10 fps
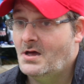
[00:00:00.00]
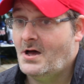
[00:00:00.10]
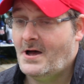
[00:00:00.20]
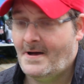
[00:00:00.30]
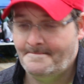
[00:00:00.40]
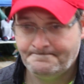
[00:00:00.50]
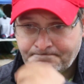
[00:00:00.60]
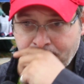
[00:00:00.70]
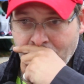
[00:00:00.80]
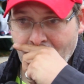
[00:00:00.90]
Um,
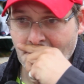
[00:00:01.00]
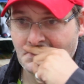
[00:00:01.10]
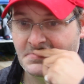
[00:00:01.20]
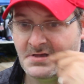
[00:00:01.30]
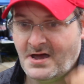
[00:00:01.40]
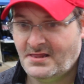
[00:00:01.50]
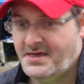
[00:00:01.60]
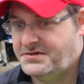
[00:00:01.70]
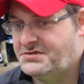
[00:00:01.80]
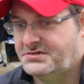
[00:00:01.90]
I
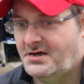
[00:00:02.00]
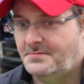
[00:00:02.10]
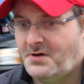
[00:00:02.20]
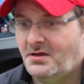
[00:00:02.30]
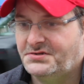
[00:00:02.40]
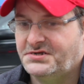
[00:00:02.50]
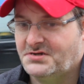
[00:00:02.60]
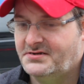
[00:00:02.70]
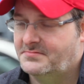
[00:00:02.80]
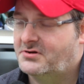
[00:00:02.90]
like his uh, policies
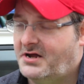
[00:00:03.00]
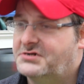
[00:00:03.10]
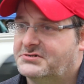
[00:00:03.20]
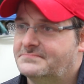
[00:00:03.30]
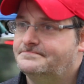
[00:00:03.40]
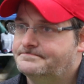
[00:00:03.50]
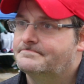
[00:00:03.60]
on immigration.